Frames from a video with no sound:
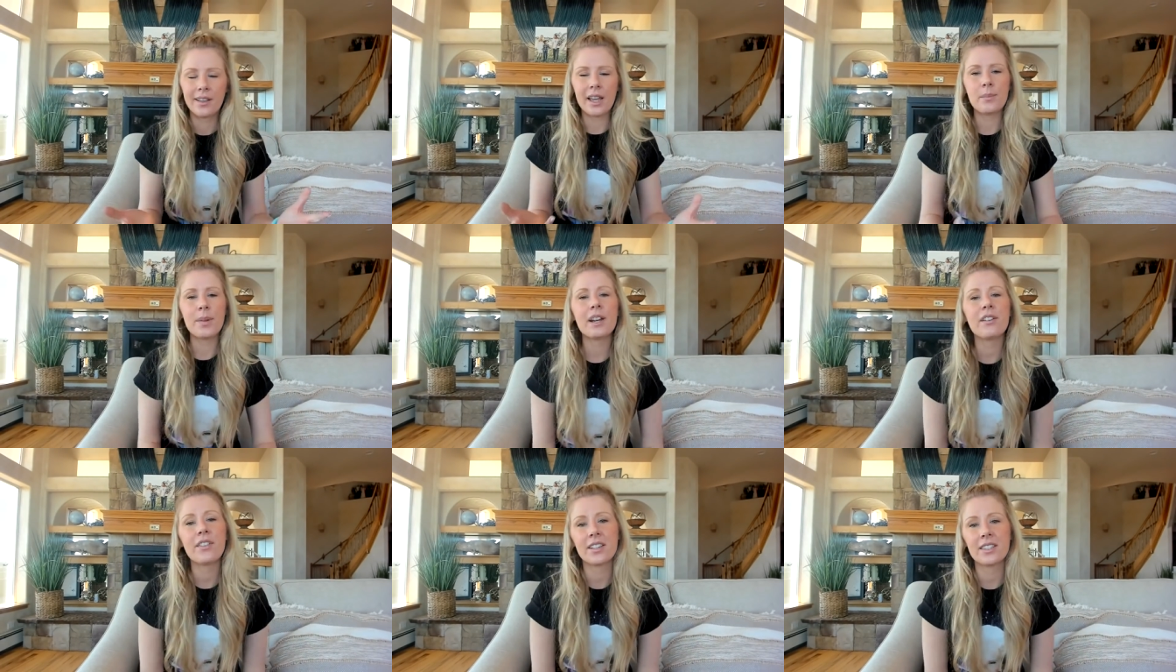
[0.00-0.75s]
and
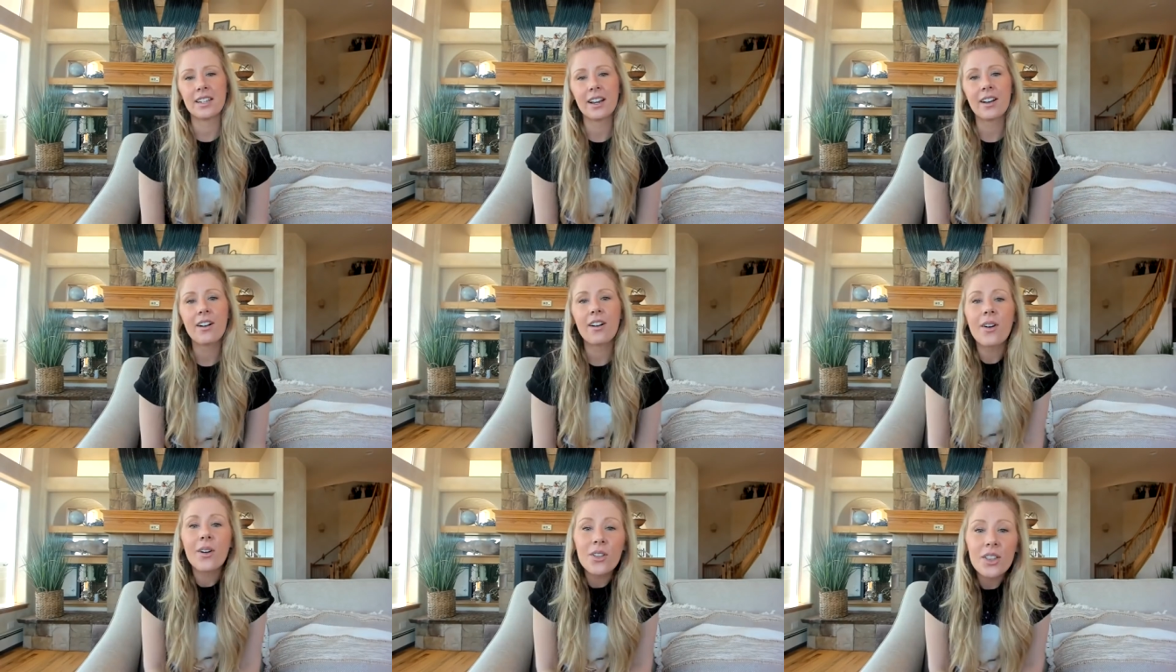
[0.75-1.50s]
manifesting
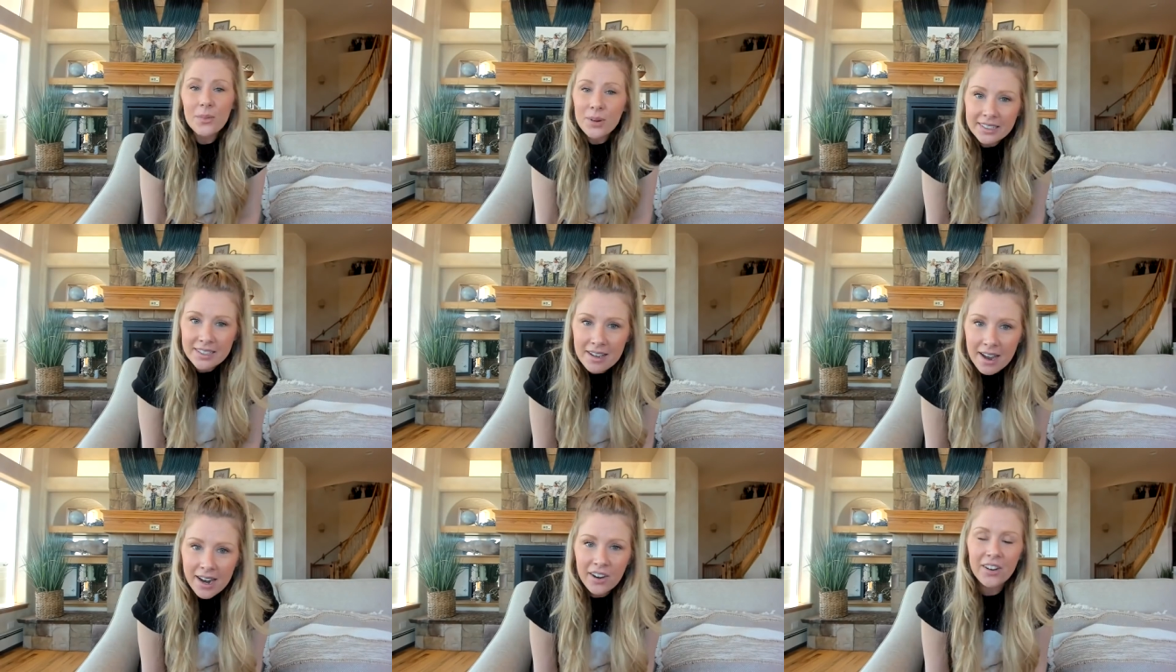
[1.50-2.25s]
all that we
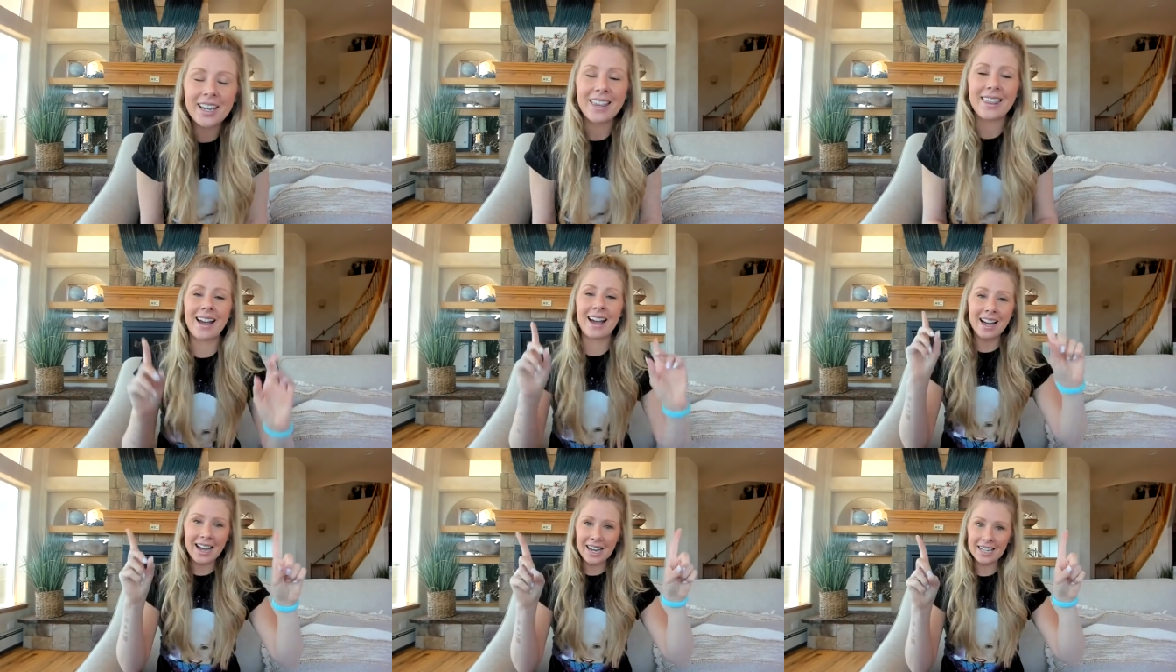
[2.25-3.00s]
desire in the
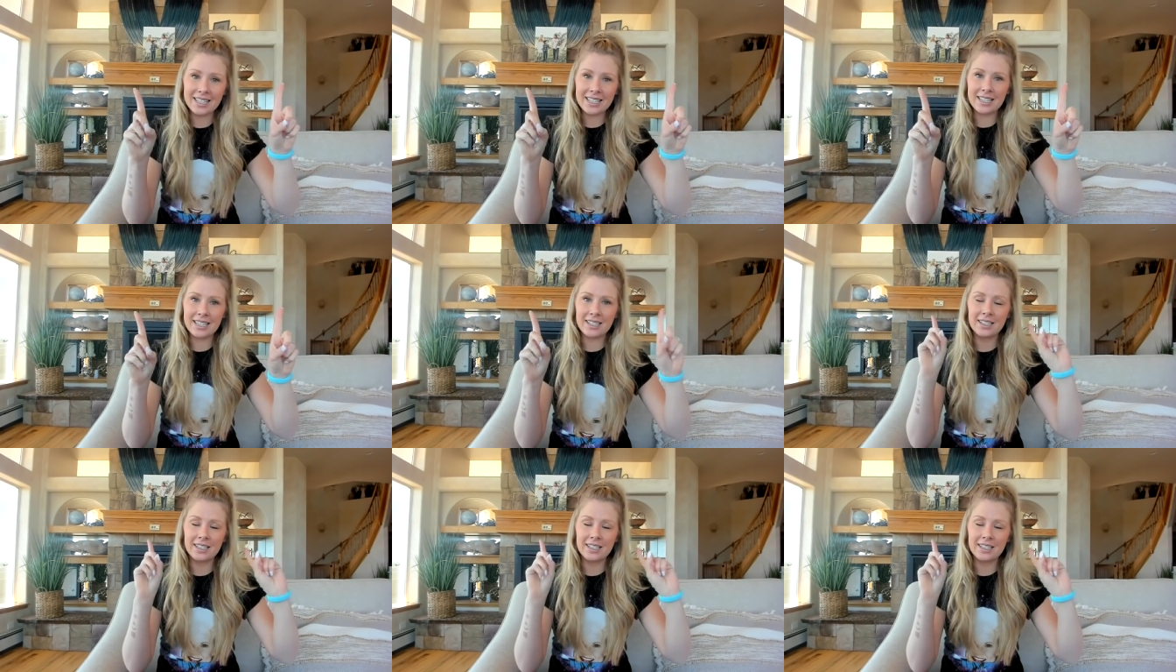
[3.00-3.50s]
highest